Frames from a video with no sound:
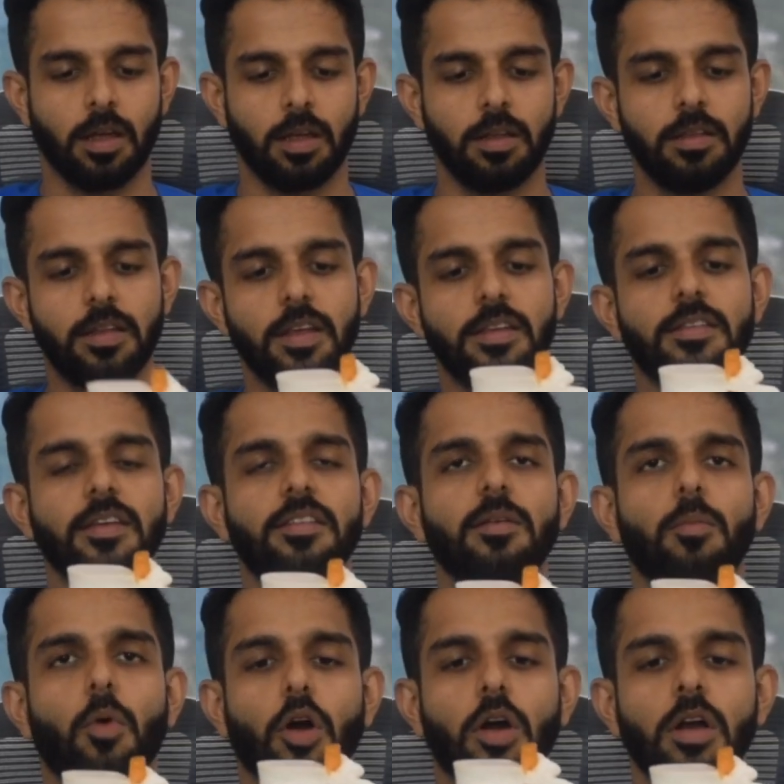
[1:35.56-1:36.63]
This is a
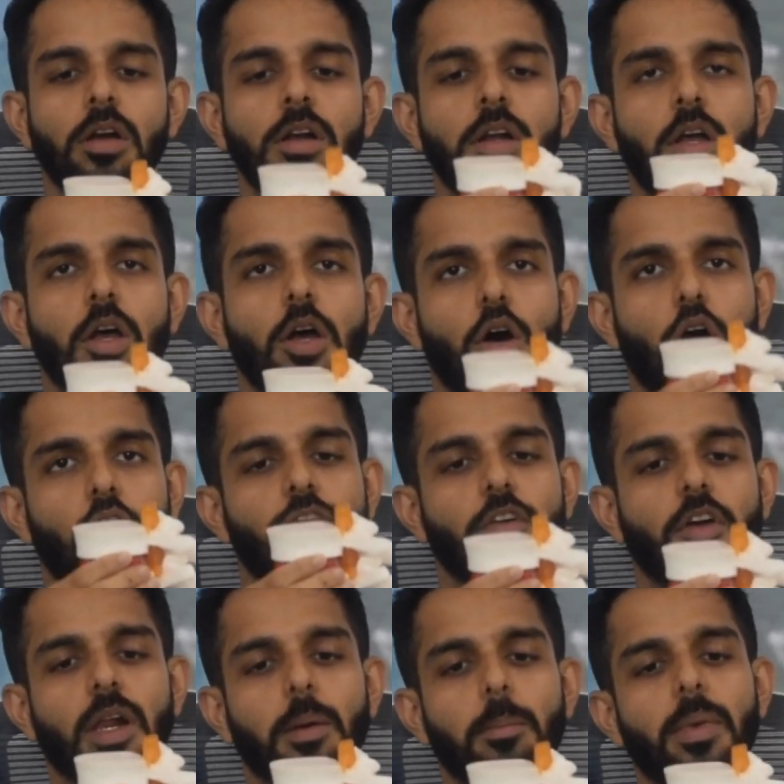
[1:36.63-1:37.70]
model of
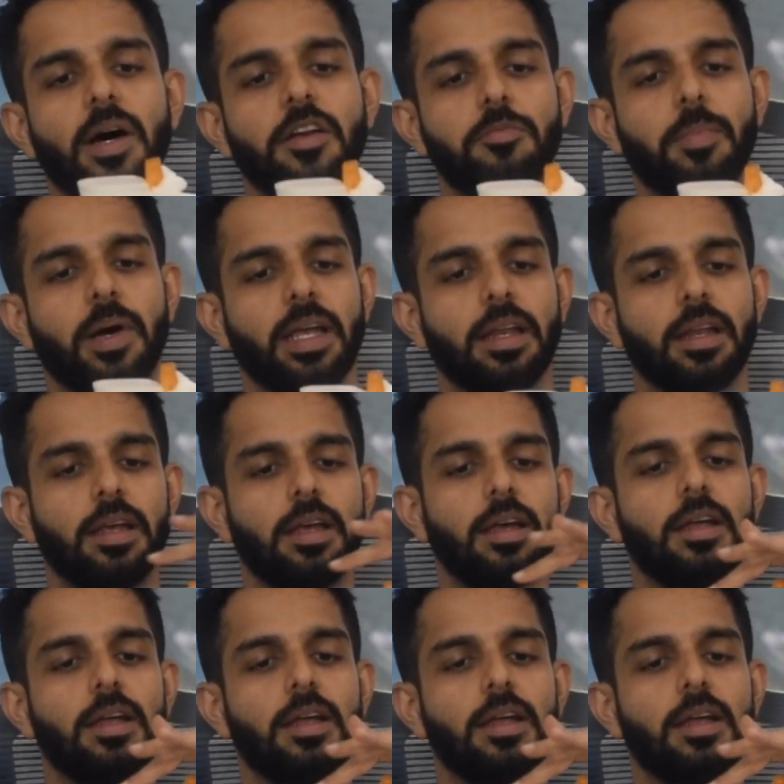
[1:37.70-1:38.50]
your lumbar spine.